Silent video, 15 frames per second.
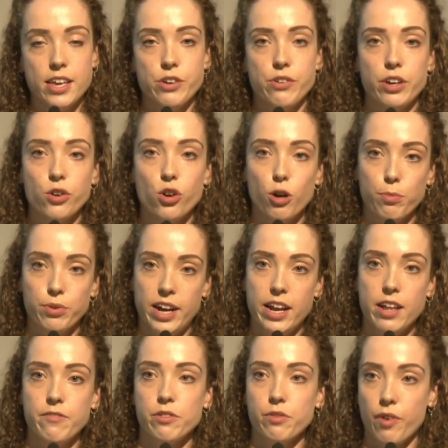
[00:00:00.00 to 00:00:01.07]
you're
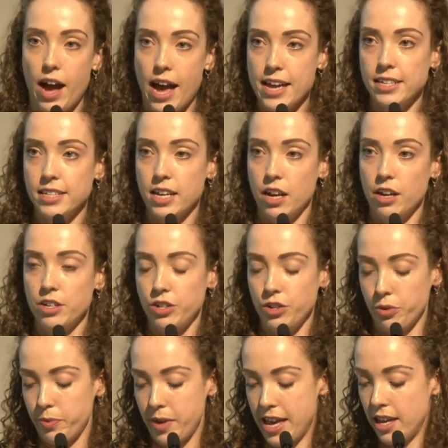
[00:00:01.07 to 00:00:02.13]
incorporating variety into
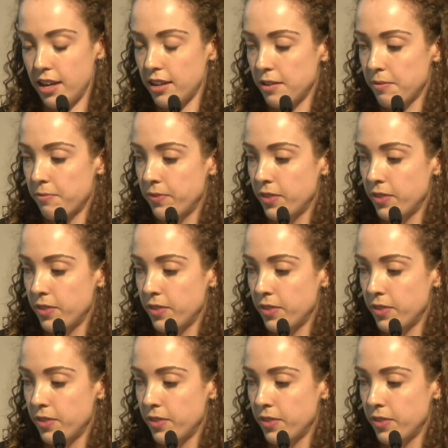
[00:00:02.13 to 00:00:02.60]
your week.